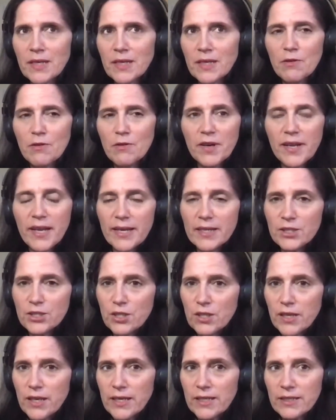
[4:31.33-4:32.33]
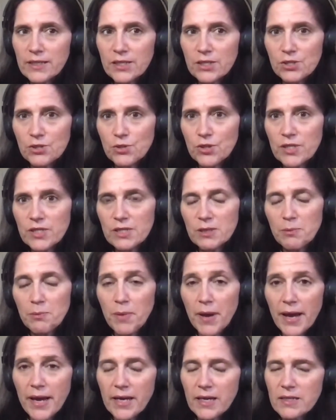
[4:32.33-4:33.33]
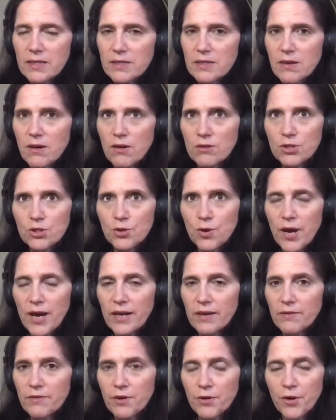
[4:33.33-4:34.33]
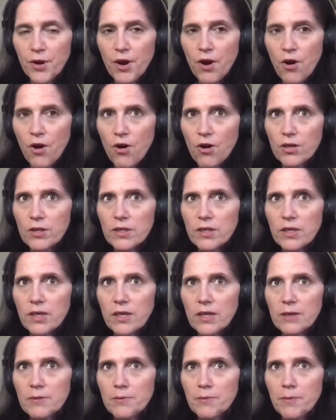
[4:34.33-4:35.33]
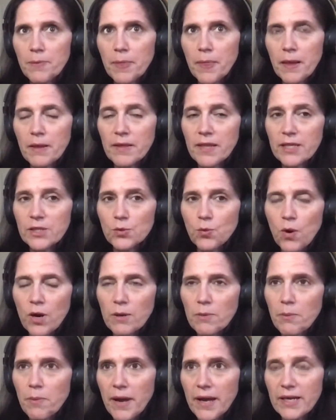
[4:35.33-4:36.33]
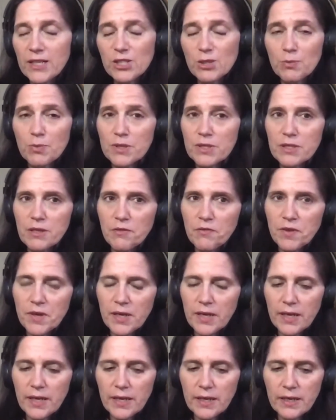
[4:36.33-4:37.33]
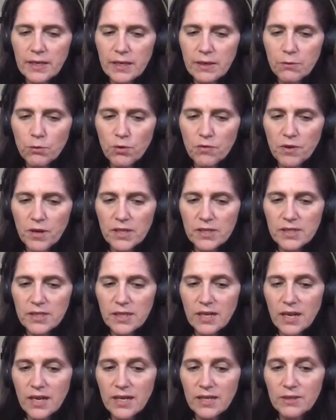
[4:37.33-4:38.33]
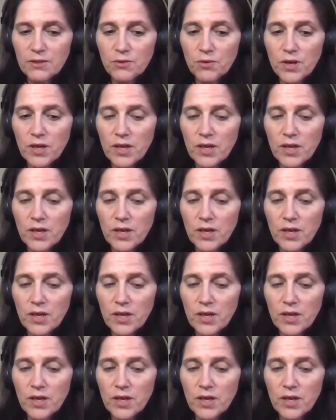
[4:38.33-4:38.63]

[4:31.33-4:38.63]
Financial industries, banks are trying very hard. There's one bank specifically here with us that I can